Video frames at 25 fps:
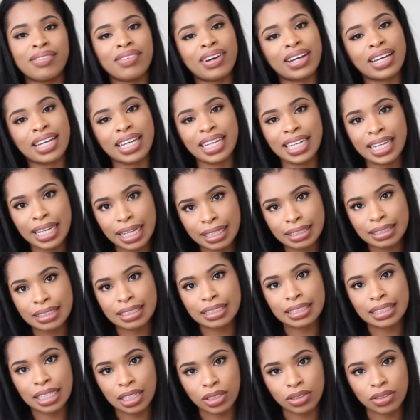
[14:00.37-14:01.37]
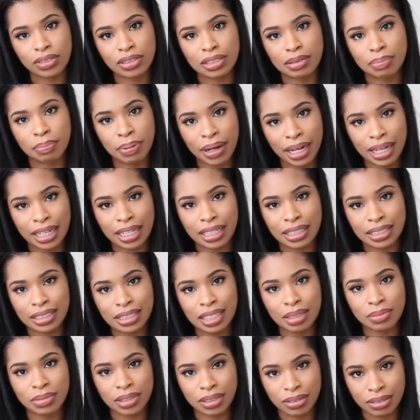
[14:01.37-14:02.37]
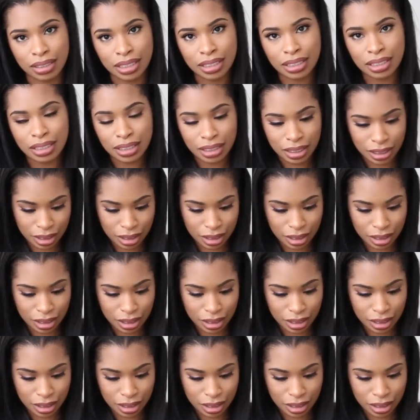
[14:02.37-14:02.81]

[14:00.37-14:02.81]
I can get it out of the package, that'd be great.